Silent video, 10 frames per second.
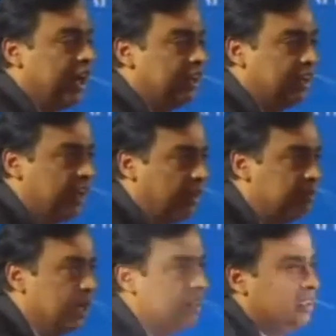look at the
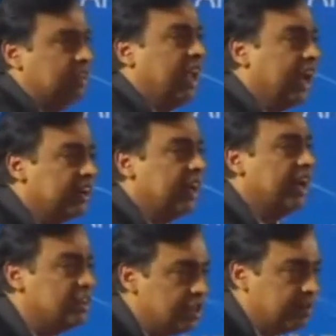numbers
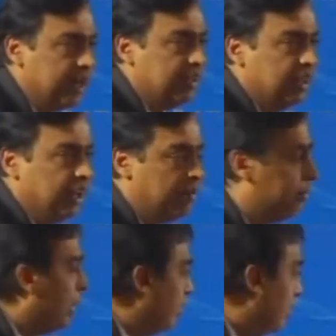and interpret the
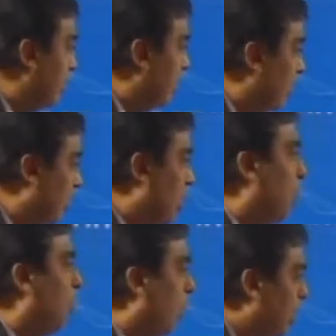numbers,
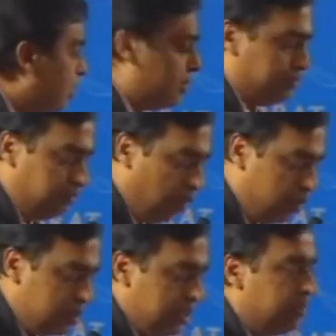what is
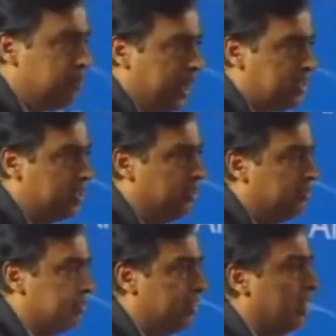most
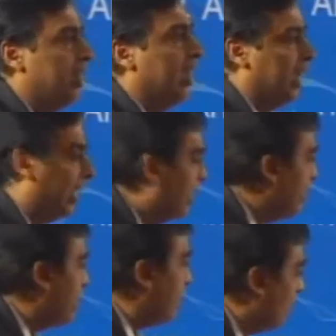impressive
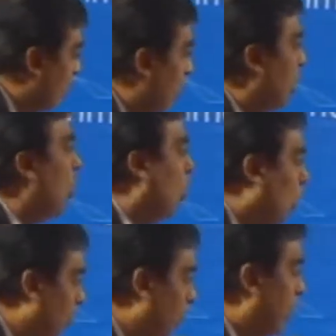is
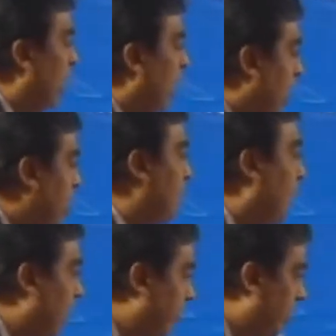over the last
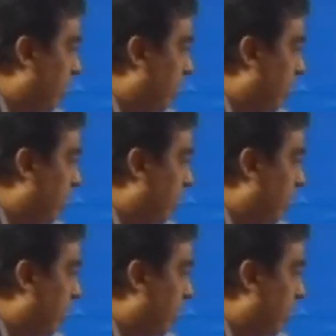five